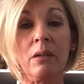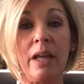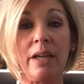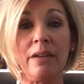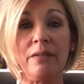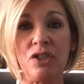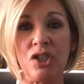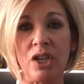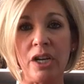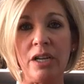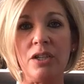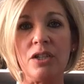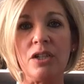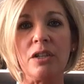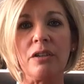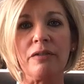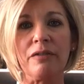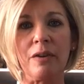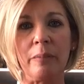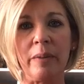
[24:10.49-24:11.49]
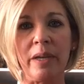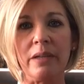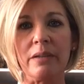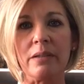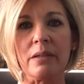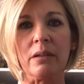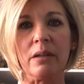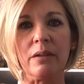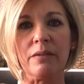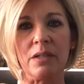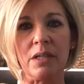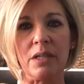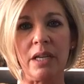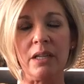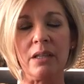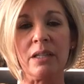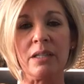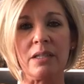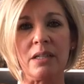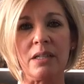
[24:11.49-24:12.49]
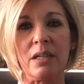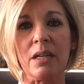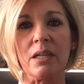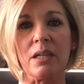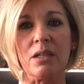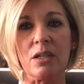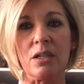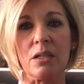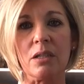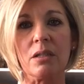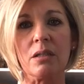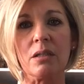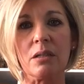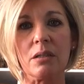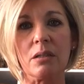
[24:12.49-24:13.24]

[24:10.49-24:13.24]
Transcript: life-changing for me as a listing agent.